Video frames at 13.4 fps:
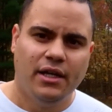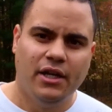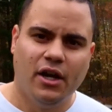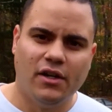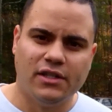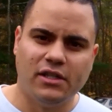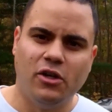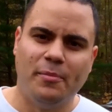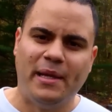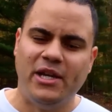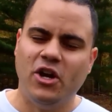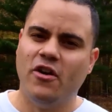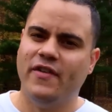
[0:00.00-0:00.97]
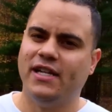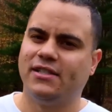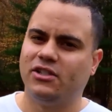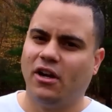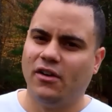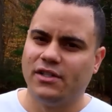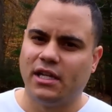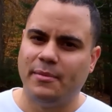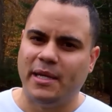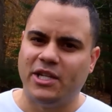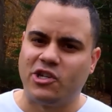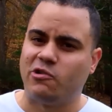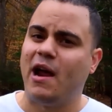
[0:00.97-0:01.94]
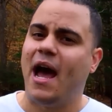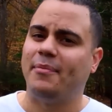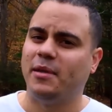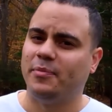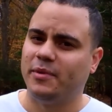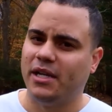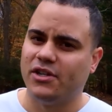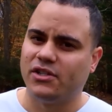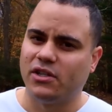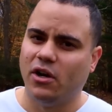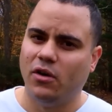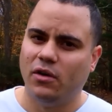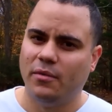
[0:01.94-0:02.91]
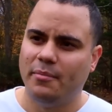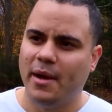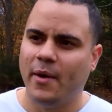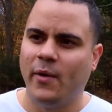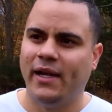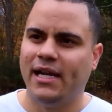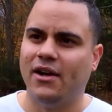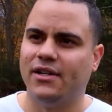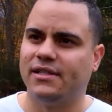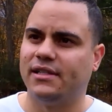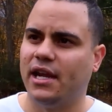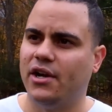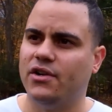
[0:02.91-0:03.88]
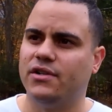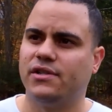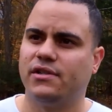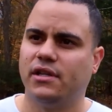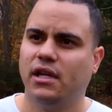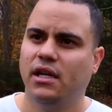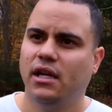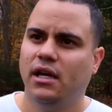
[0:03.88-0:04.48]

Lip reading: You know, I was a little bit nervous, thought I was gonna be trapped up there, so made my way down the stairs.